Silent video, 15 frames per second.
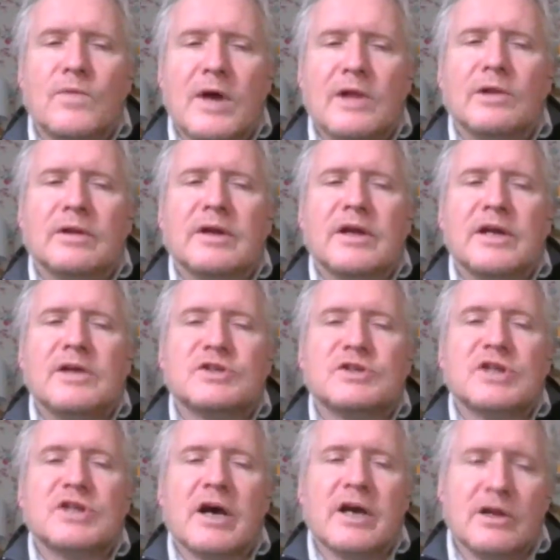well,
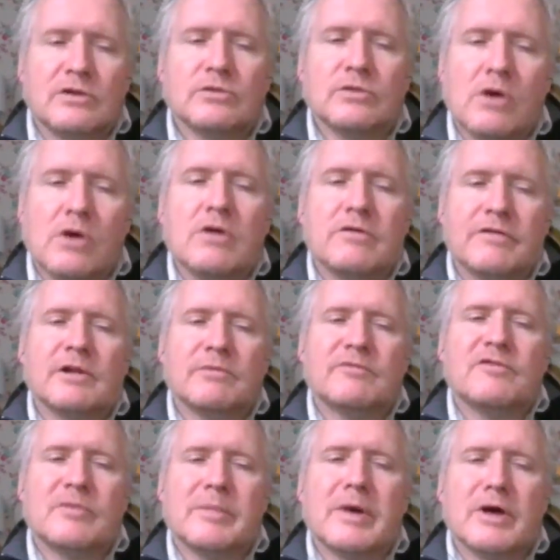I had a lot of
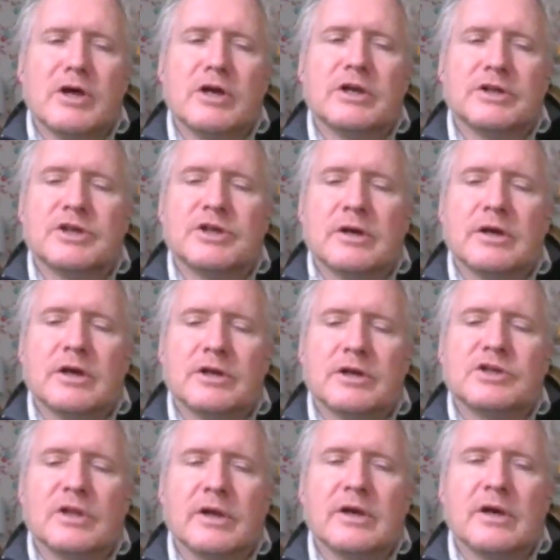help from my editor,
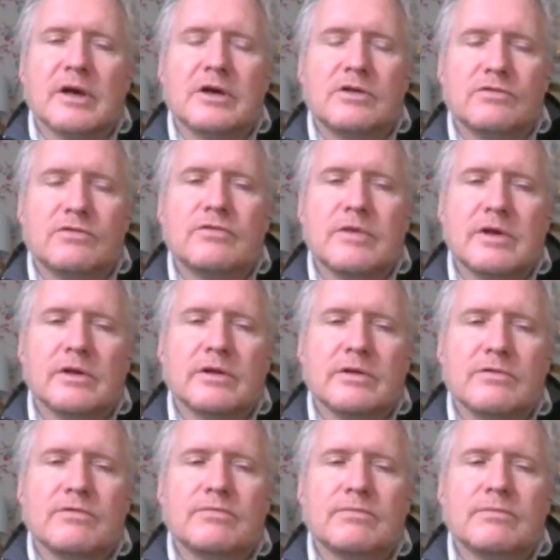actually, I had a
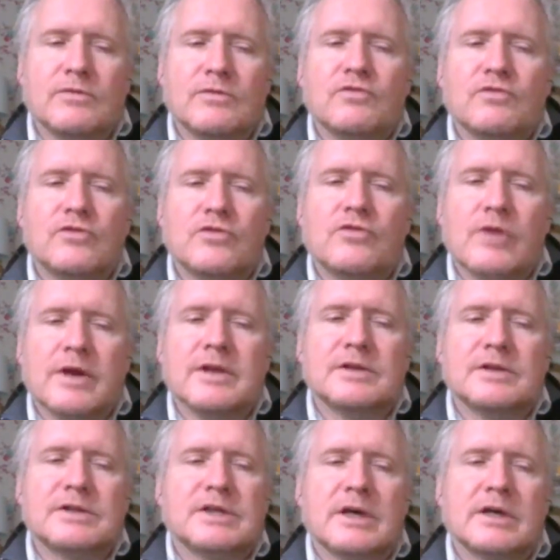really
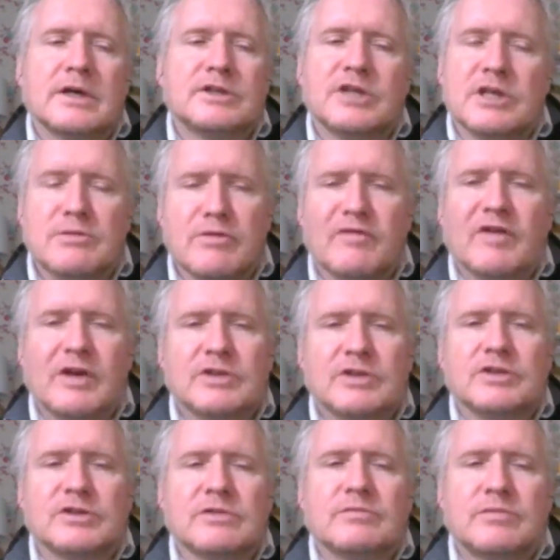great uh, team of
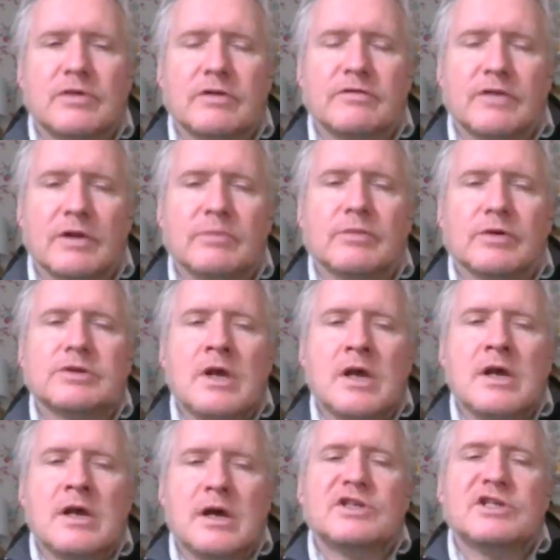editors at Profile Books.
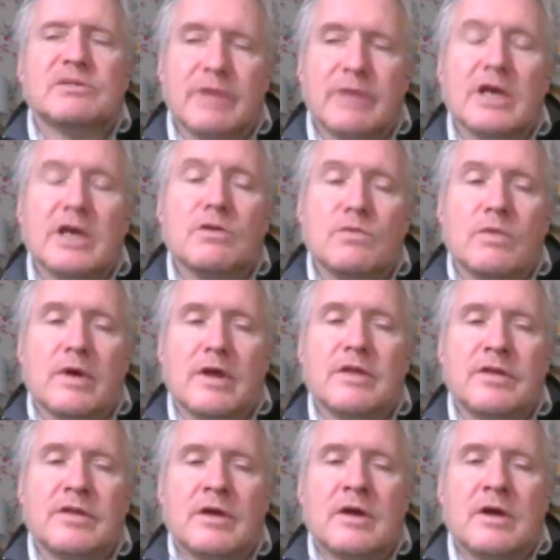To begin
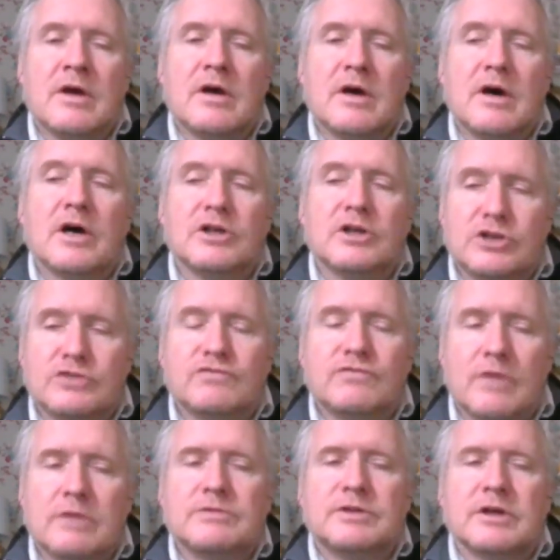with, I
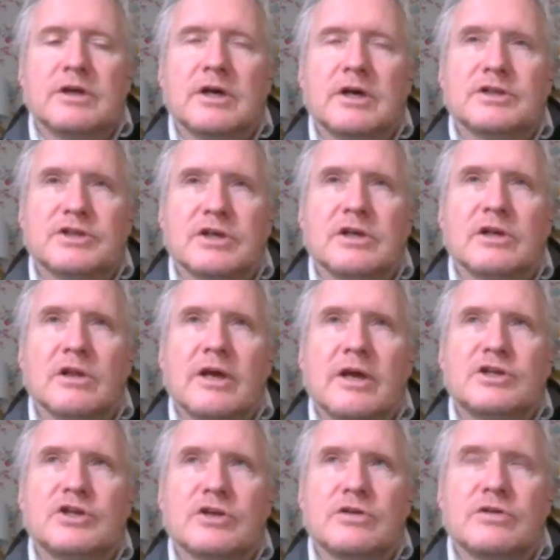just wrote it as a
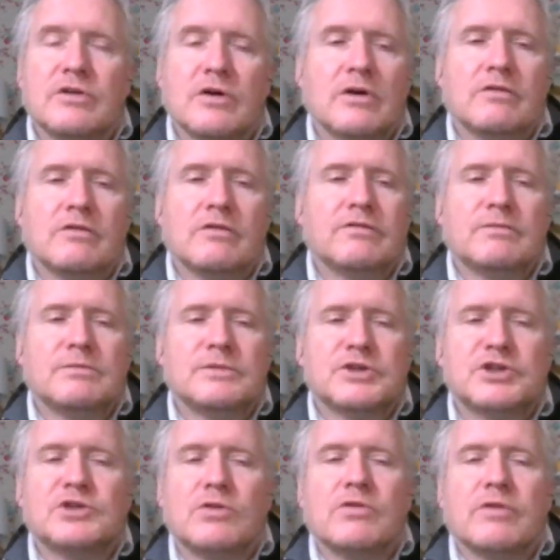collection of
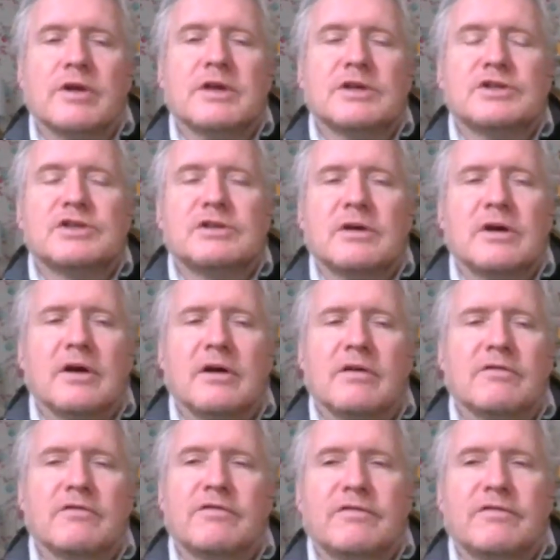stories
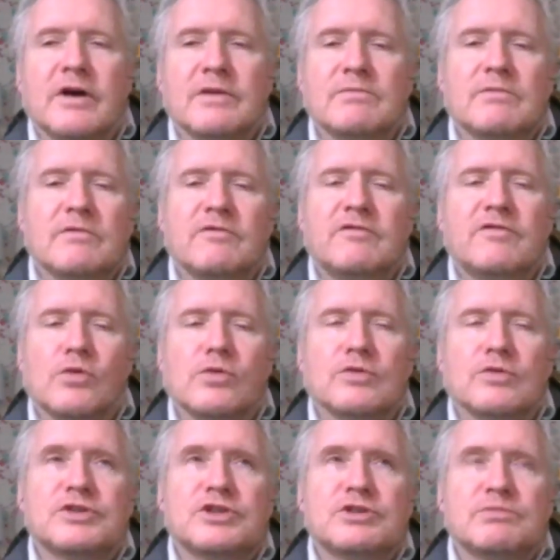of
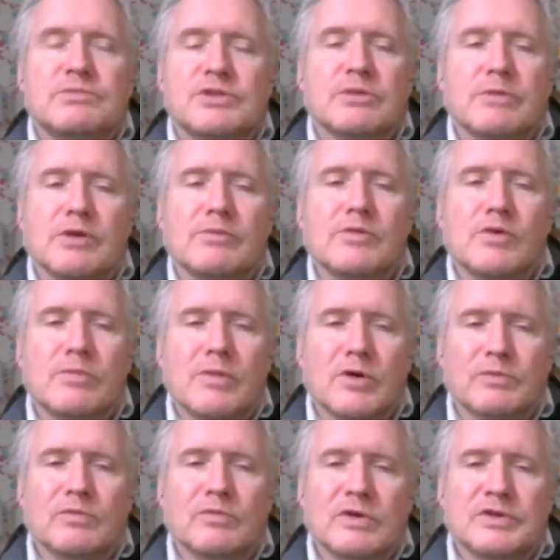frauds, some of the more
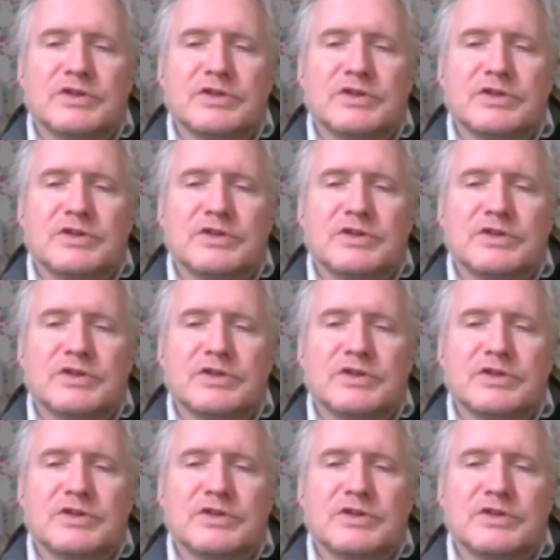modern